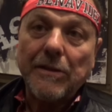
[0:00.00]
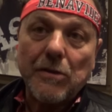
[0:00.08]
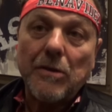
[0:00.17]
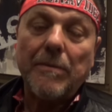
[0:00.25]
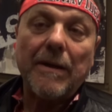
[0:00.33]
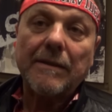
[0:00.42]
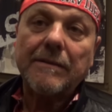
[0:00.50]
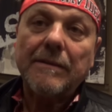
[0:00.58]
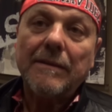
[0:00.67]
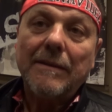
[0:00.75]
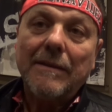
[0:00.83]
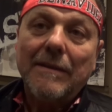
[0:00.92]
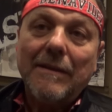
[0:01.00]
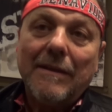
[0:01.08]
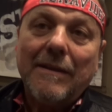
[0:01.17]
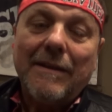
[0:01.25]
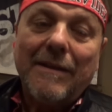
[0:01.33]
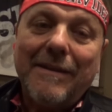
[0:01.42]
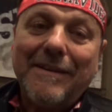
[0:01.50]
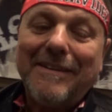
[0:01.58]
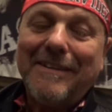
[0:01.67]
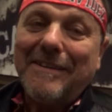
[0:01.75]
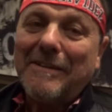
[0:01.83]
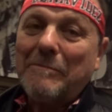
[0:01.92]
in ShoBox. Got you.
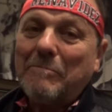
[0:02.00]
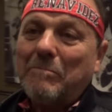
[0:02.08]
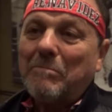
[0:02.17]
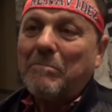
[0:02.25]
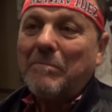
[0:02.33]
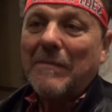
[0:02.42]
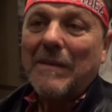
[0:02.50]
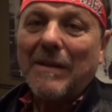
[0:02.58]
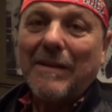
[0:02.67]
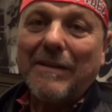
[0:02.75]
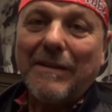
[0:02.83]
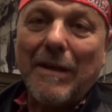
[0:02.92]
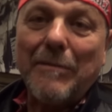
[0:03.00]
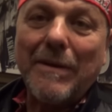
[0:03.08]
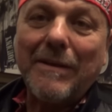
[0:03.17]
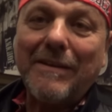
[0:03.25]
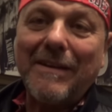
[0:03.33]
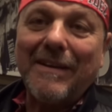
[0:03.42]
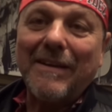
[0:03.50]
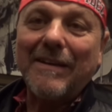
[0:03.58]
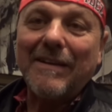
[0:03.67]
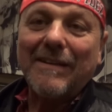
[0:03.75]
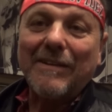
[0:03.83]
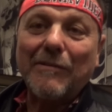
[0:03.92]
Um, David the
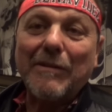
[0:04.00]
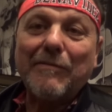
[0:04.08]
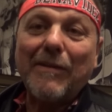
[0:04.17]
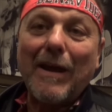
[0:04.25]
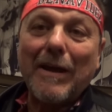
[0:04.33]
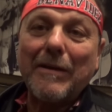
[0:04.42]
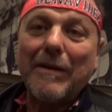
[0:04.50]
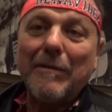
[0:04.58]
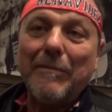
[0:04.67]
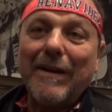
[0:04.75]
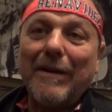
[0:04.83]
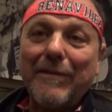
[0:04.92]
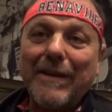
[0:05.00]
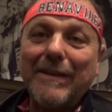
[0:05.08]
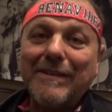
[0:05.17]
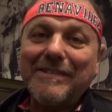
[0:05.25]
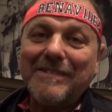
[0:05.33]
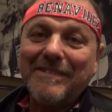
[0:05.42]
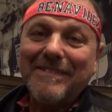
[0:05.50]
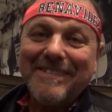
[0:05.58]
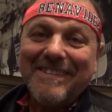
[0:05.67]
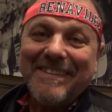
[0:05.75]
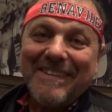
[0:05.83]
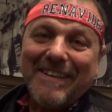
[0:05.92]
uh, Red Flag uh, Benavidez.
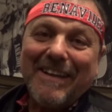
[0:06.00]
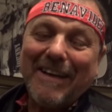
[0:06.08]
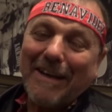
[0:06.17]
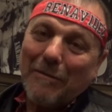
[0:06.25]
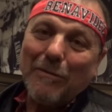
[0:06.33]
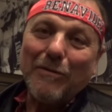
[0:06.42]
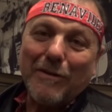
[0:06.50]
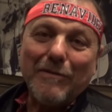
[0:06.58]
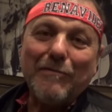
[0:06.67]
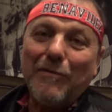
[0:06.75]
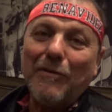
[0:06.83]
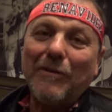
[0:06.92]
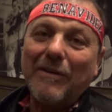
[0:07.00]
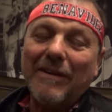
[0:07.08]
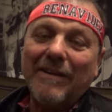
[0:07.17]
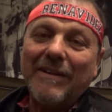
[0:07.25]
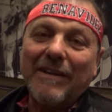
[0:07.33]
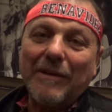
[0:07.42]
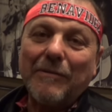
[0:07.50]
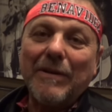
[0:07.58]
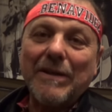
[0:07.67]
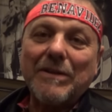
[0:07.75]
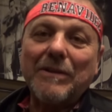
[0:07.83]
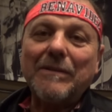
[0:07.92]
Yeah. And I'm looking for a, a,
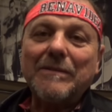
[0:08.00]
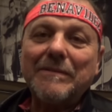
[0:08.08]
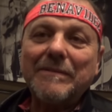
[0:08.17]
great show.